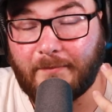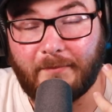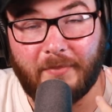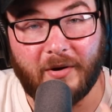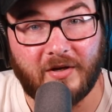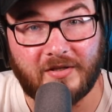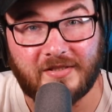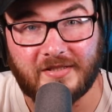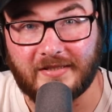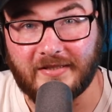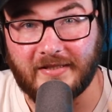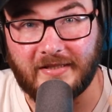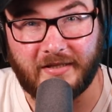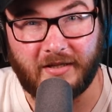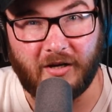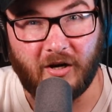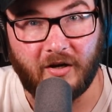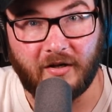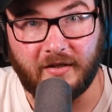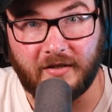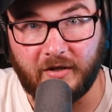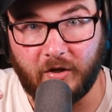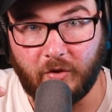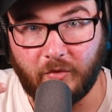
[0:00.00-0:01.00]
personally
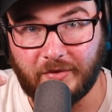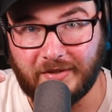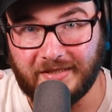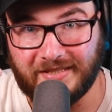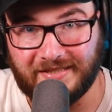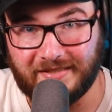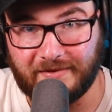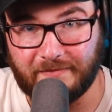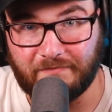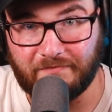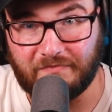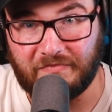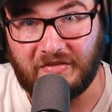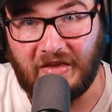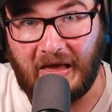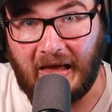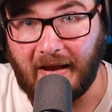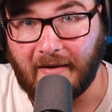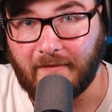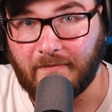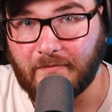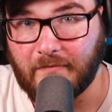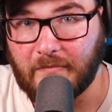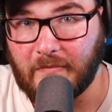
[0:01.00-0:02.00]
can't notice
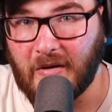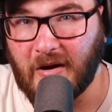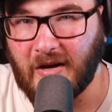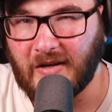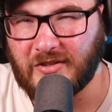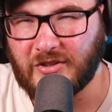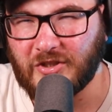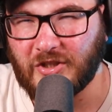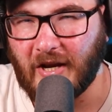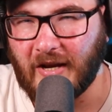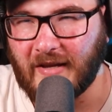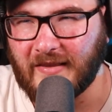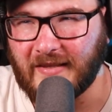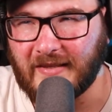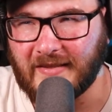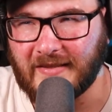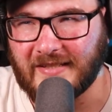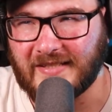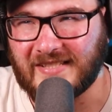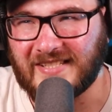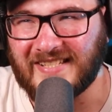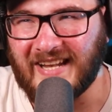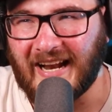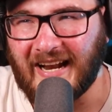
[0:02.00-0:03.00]
that much. I think
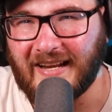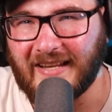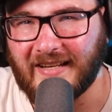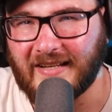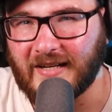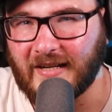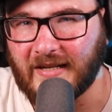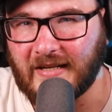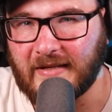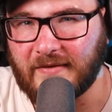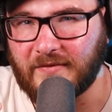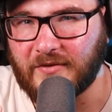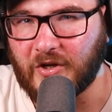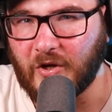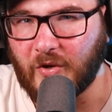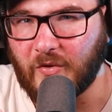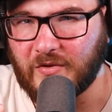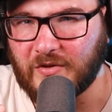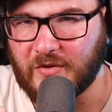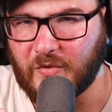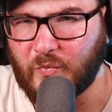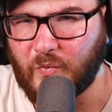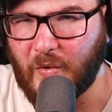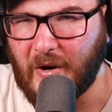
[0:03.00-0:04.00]
the static kind of
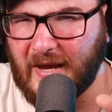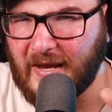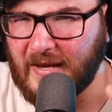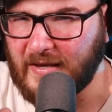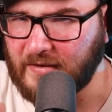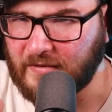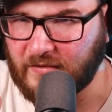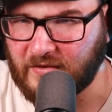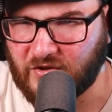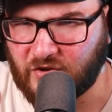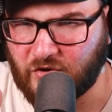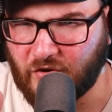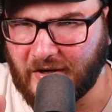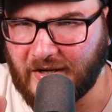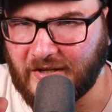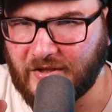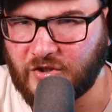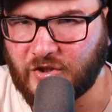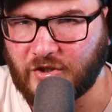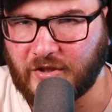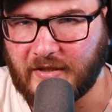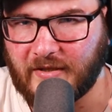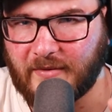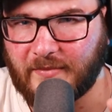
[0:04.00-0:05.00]
goes away
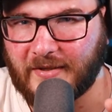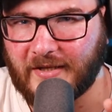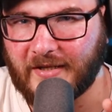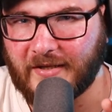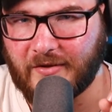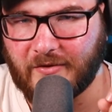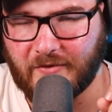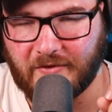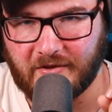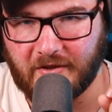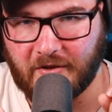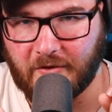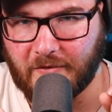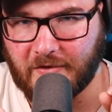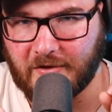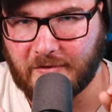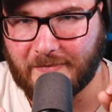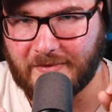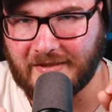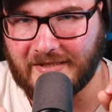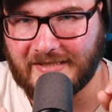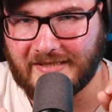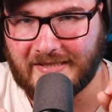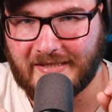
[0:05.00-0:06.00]
strangely when I use the
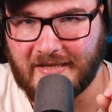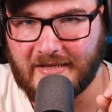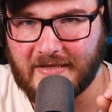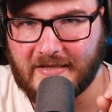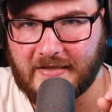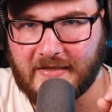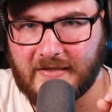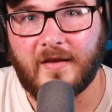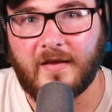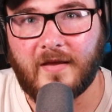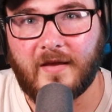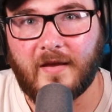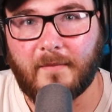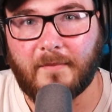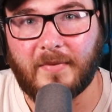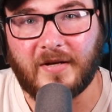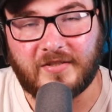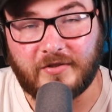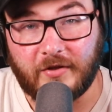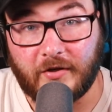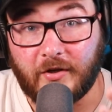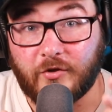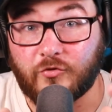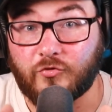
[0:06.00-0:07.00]
USB-C, but it's
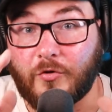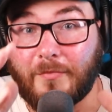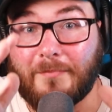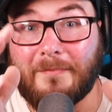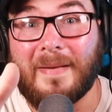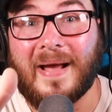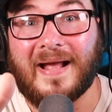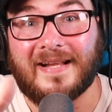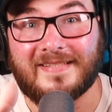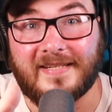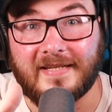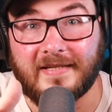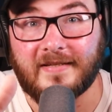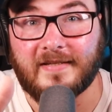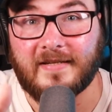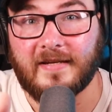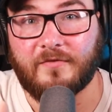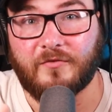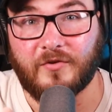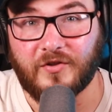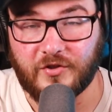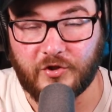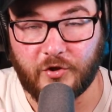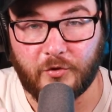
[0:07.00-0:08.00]
not a dramatic
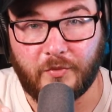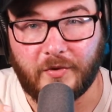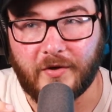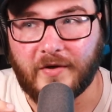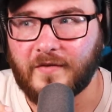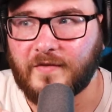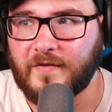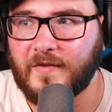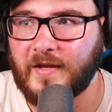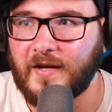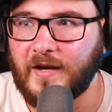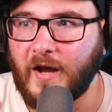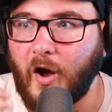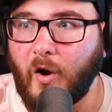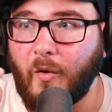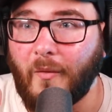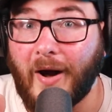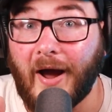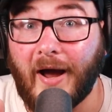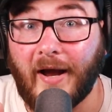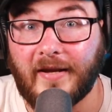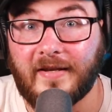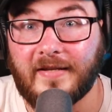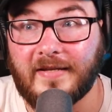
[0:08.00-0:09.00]
difference. You wouldn't think, oh,
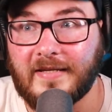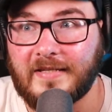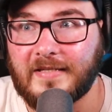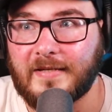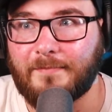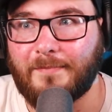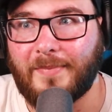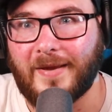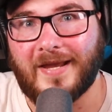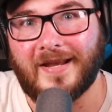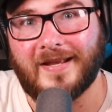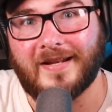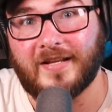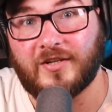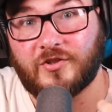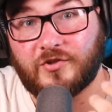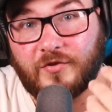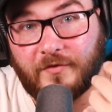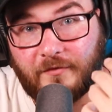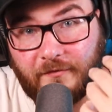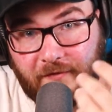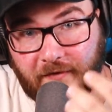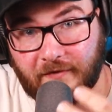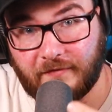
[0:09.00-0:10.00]
I need to pay an
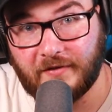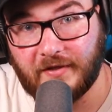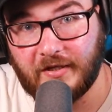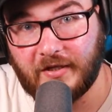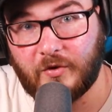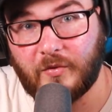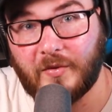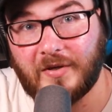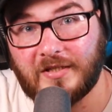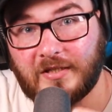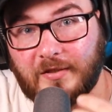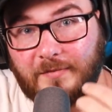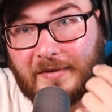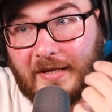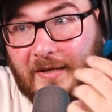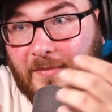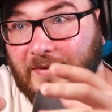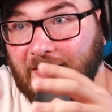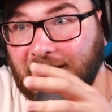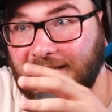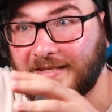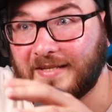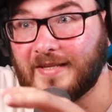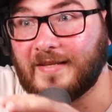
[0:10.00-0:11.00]
extra 50 quid to be able
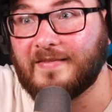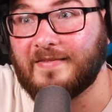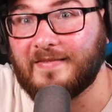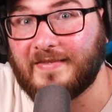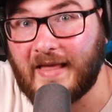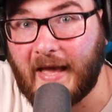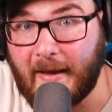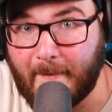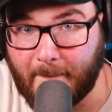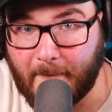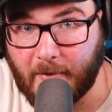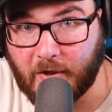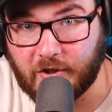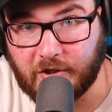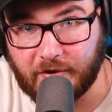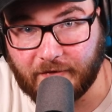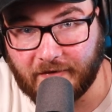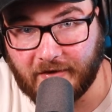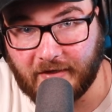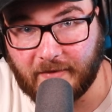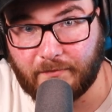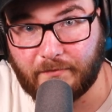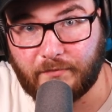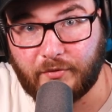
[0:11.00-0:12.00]
to get that much of
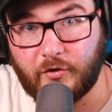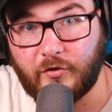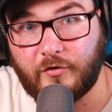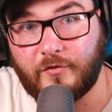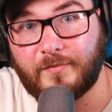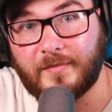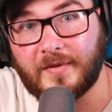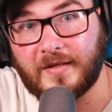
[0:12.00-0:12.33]
an improvement.